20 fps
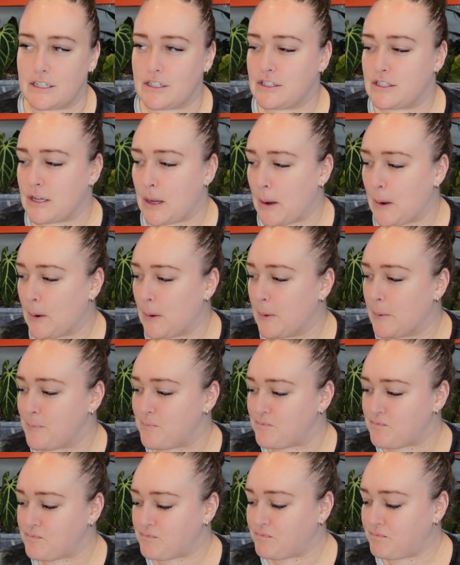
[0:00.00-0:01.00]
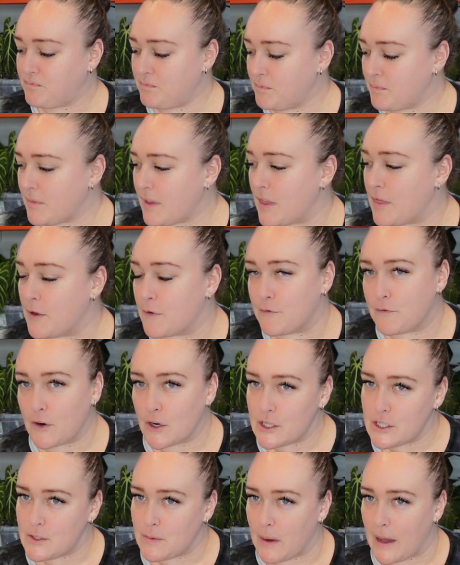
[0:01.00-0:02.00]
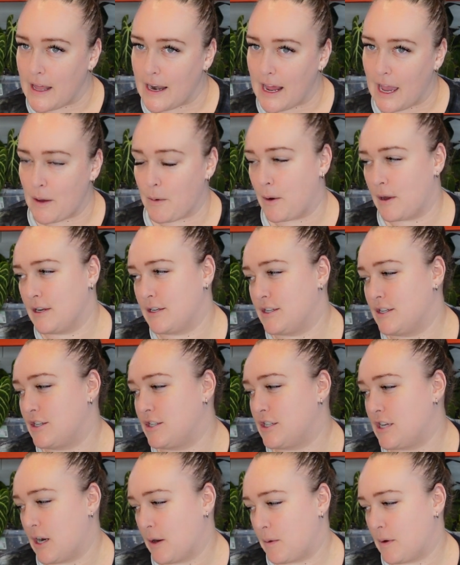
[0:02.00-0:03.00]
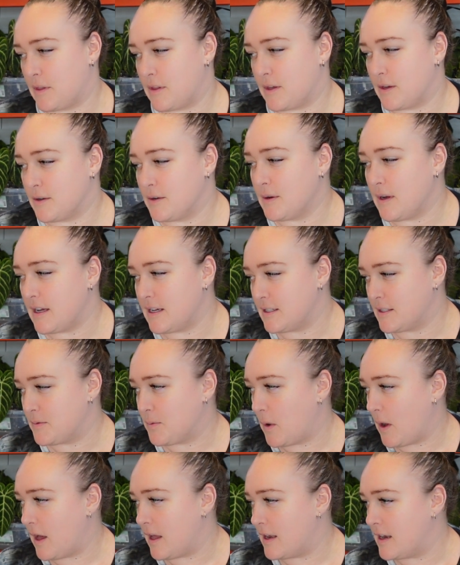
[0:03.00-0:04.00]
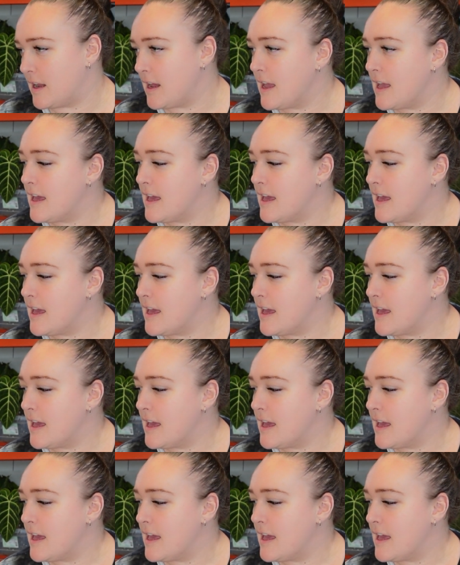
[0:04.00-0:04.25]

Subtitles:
So the first one I wanted to share with you is one